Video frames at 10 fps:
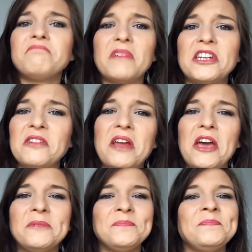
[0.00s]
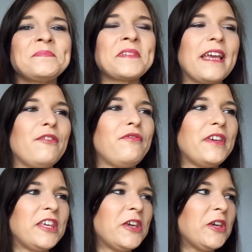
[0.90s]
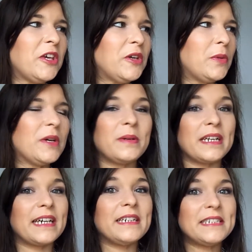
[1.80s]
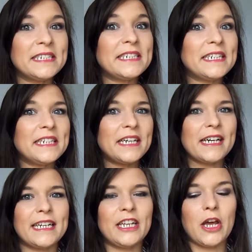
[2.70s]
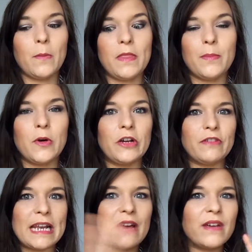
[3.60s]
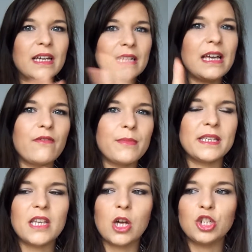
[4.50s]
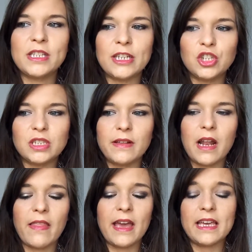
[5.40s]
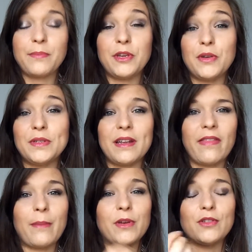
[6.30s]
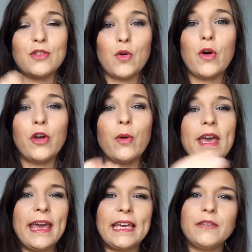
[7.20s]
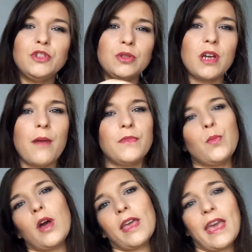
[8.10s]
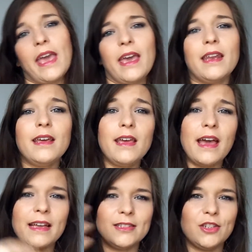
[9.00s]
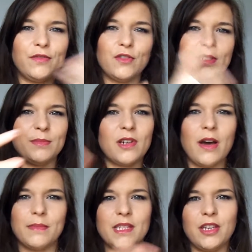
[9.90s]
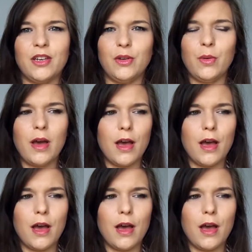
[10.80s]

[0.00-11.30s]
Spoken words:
I don't know, if you wanna, you know, with your boyfriend have a massage session or something like that, it could be used like that because of the oil. It gives you time to work it in, and so you've got some time to